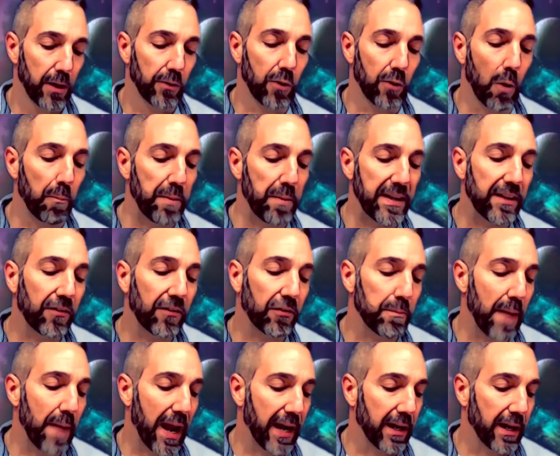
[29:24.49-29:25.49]
Don't be
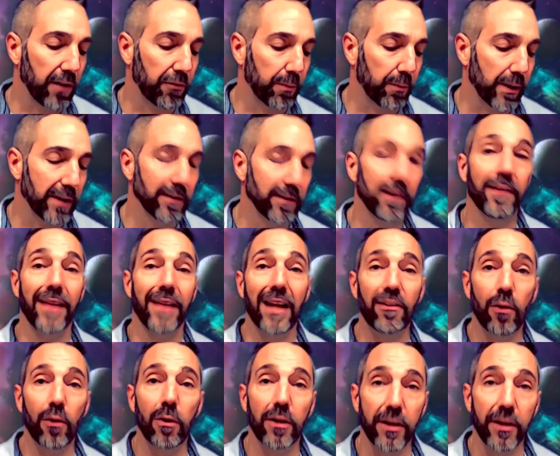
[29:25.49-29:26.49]
dismayed, Israel.
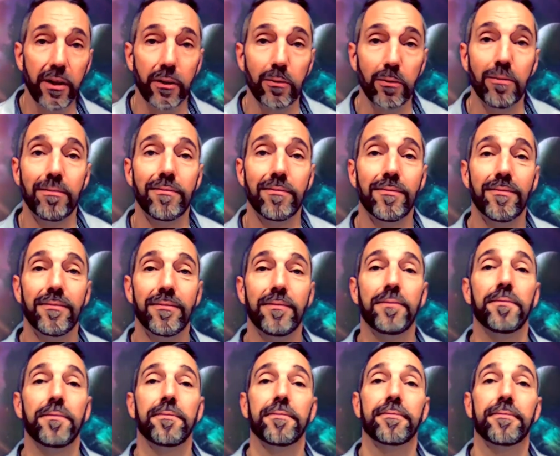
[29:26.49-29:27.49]
That's all of you.
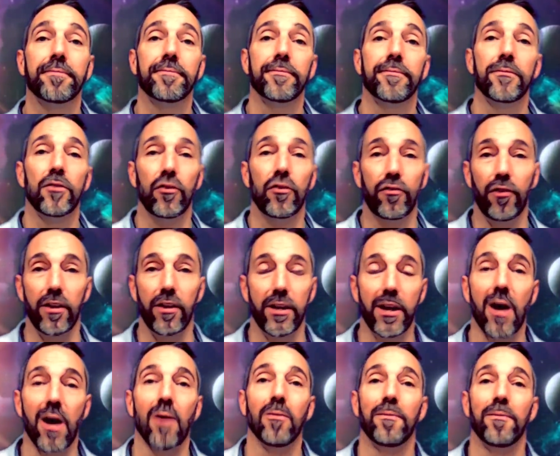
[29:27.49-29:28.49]
Just so you
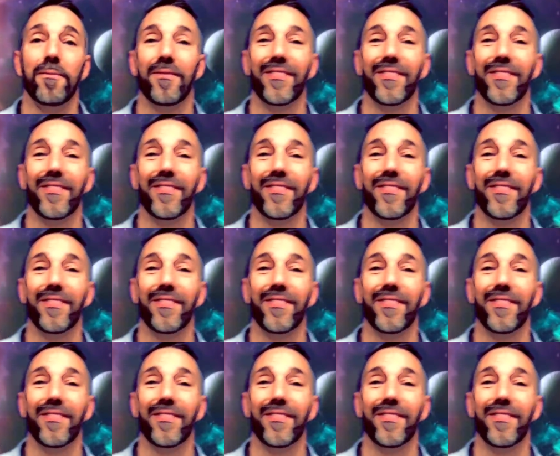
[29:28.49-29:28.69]
know.